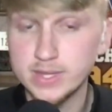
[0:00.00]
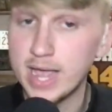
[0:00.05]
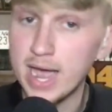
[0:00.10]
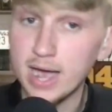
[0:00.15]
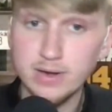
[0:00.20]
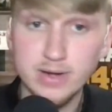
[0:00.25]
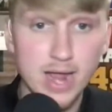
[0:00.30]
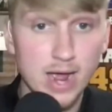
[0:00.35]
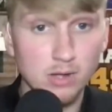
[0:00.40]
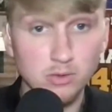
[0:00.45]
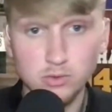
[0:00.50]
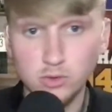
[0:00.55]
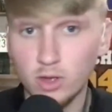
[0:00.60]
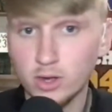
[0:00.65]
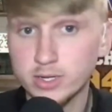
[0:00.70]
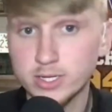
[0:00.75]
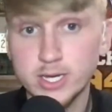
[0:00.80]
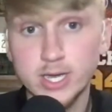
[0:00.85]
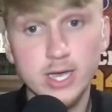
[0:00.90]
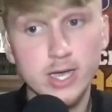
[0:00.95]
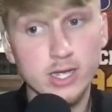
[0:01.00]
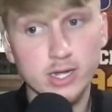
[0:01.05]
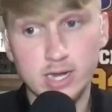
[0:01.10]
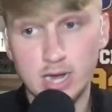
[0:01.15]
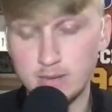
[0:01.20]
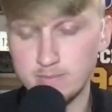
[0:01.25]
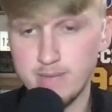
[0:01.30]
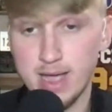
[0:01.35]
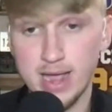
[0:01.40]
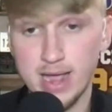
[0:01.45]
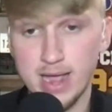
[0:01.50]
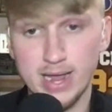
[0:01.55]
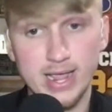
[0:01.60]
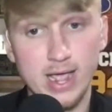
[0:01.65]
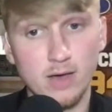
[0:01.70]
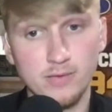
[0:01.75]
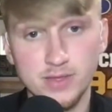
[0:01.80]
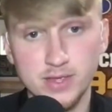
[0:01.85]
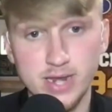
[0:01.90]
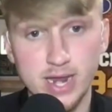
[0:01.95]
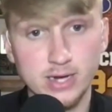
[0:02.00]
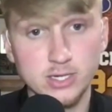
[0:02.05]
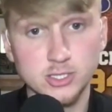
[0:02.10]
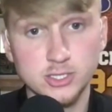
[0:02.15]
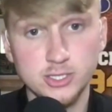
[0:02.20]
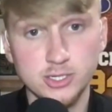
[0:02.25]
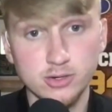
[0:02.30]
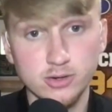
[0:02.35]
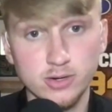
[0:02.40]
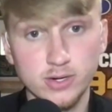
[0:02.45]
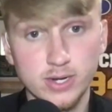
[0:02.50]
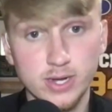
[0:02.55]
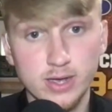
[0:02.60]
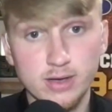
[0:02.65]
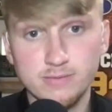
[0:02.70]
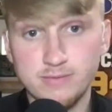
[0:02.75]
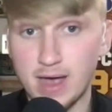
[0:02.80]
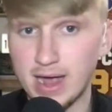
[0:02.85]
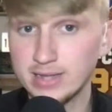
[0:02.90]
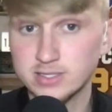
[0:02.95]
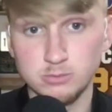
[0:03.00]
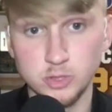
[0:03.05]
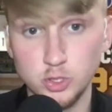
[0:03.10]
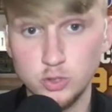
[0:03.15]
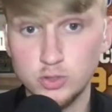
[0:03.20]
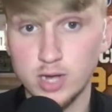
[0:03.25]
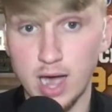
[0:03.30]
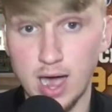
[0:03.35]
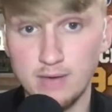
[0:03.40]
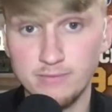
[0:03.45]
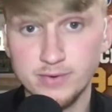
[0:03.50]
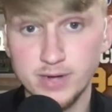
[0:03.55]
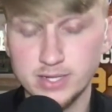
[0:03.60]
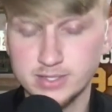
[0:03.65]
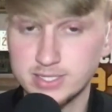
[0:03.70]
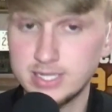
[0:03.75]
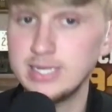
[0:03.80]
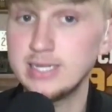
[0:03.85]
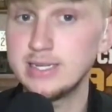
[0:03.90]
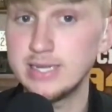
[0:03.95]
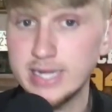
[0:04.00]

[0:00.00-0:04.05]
Now, now look, come back healthy next year. Find some new confidence.